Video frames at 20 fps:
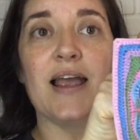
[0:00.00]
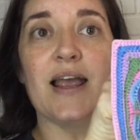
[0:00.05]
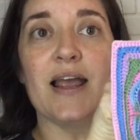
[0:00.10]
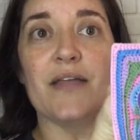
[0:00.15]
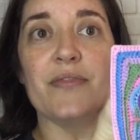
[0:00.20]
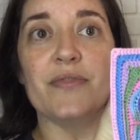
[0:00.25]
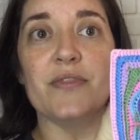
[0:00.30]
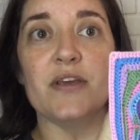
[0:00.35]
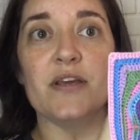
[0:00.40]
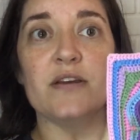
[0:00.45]

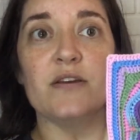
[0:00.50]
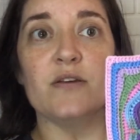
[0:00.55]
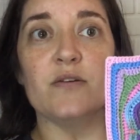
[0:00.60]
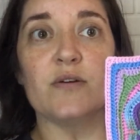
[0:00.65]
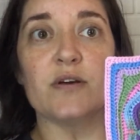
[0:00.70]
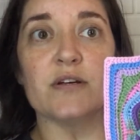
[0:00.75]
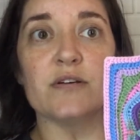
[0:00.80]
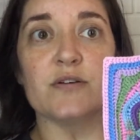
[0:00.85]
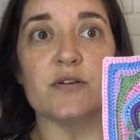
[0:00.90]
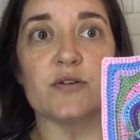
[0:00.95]
and then you
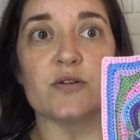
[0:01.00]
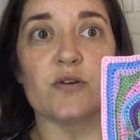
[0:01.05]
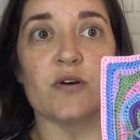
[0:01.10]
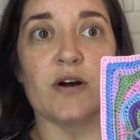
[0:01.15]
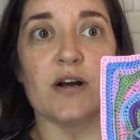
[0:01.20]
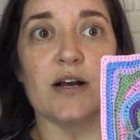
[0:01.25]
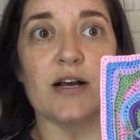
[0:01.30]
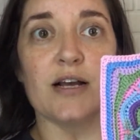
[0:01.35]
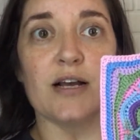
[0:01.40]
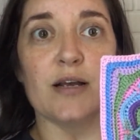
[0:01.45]
can
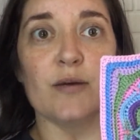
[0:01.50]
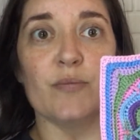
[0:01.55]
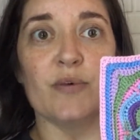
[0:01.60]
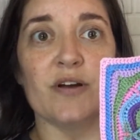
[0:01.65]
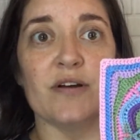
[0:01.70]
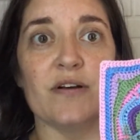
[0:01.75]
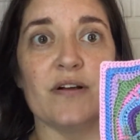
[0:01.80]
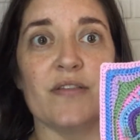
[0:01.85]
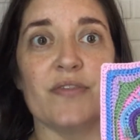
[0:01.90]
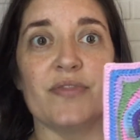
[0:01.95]
describe
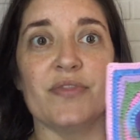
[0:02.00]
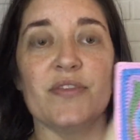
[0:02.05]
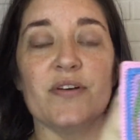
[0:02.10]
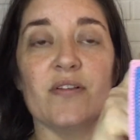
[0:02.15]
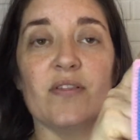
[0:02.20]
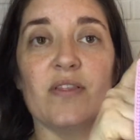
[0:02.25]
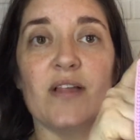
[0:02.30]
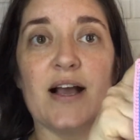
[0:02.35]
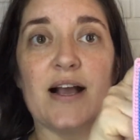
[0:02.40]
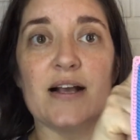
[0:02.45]
the
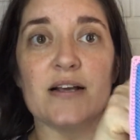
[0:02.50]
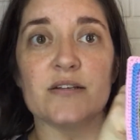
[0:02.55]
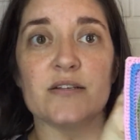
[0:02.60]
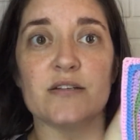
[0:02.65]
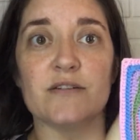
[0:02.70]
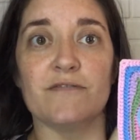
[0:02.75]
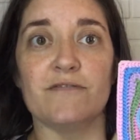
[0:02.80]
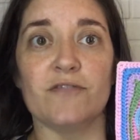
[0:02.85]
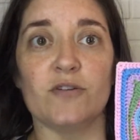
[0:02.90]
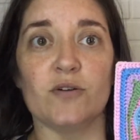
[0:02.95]

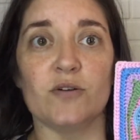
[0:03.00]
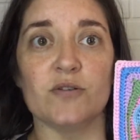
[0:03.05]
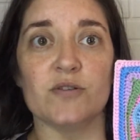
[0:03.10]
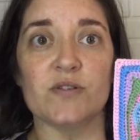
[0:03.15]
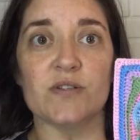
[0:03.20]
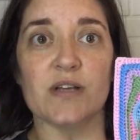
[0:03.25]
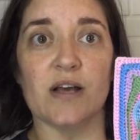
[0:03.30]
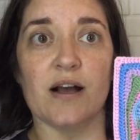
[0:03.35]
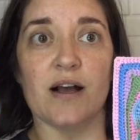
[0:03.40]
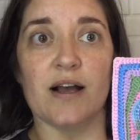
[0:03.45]
last full
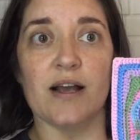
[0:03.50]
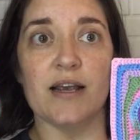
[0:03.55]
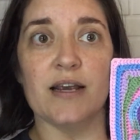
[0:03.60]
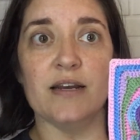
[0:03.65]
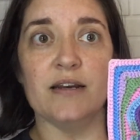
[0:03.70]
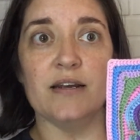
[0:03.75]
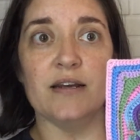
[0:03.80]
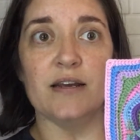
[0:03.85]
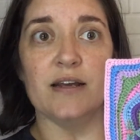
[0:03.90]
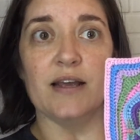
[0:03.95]

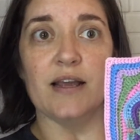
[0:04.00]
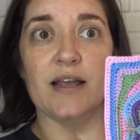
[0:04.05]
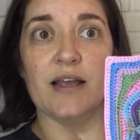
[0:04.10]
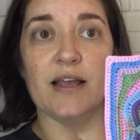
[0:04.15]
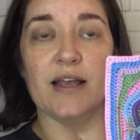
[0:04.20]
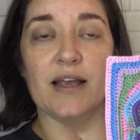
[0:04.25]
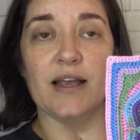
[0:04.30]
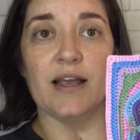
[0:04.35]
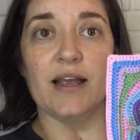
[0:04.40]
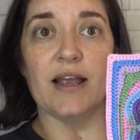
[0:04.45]
side
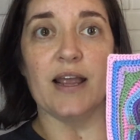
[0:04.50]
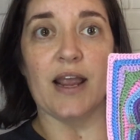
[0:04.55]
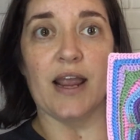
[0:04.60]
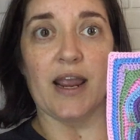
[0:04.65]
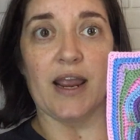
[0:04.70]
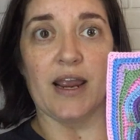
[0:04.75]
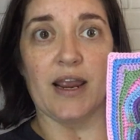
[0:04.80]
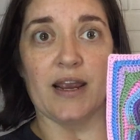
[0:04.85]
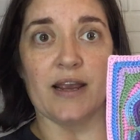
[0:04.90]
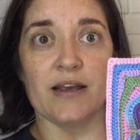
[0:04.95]

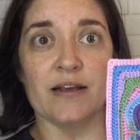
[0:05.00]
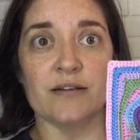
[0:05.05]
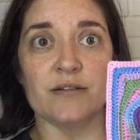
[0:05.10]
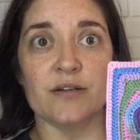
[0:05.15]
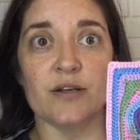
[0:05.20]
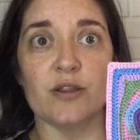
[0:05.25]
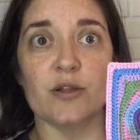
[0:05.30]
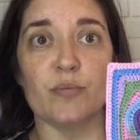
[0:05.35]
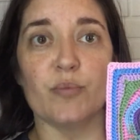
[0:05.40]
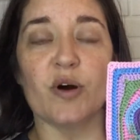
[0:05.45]
and
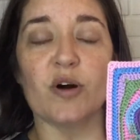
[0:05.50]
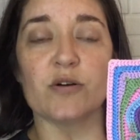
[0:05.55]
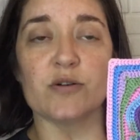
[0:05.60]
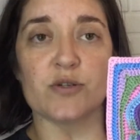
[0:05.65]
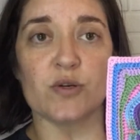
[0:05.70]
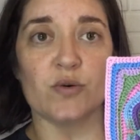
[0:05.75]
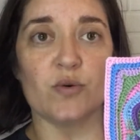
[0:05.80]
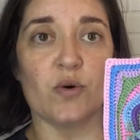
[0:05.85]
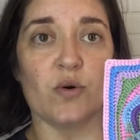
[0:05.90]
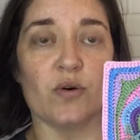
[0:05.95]
the
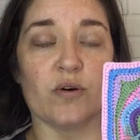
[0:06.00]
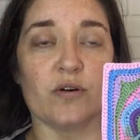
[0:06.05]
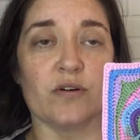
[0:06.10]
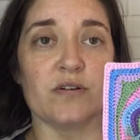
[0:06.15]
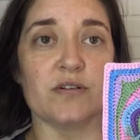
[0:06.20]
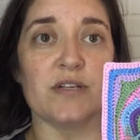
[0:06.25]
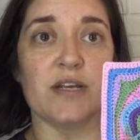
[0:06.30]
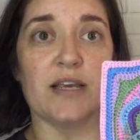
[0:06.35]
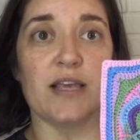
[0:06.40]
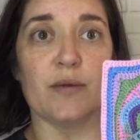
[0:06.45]
partial corner
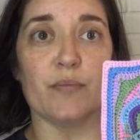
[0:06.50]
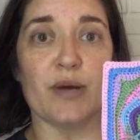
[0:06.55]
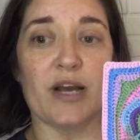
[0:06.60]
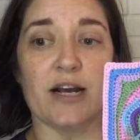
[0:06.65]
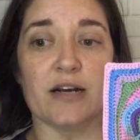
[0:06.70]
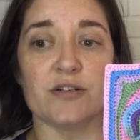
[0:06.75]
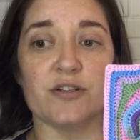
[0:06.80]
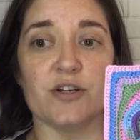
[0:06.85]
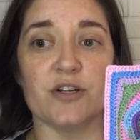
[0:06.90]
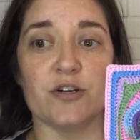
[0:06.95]
to get
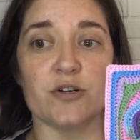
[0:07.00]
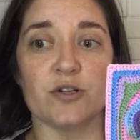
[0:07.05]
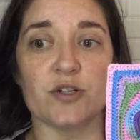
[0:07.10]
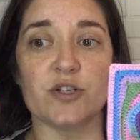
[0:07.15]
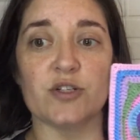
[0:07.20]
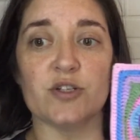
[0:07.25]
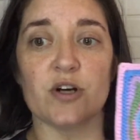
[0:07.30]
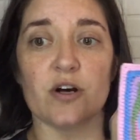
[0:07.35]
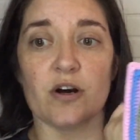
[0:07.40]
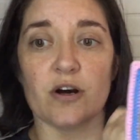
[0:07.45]
back to your
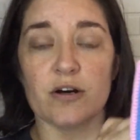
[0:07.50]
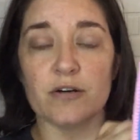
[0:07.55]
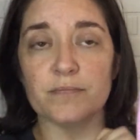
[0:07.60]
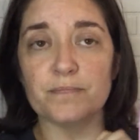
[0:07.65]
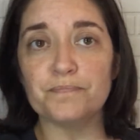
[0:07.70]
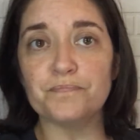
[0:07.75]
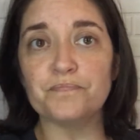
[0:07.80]
start.